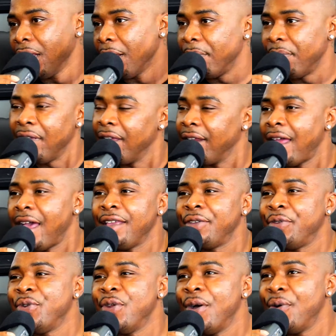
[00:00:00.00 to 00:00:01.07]
being like,
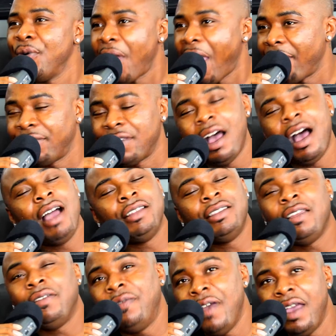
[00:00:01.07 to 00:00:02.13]
you know, have to hide
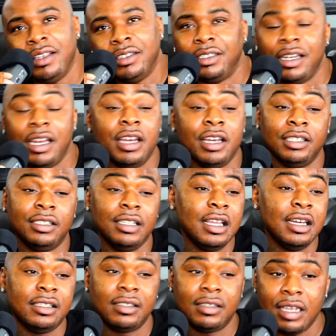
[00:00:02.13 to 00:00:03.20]
their face in
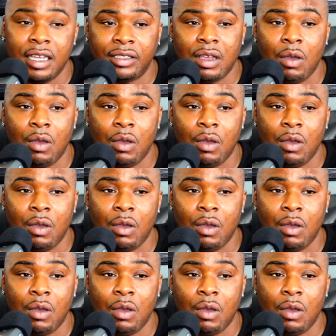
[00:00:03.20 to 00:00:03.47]
any sense.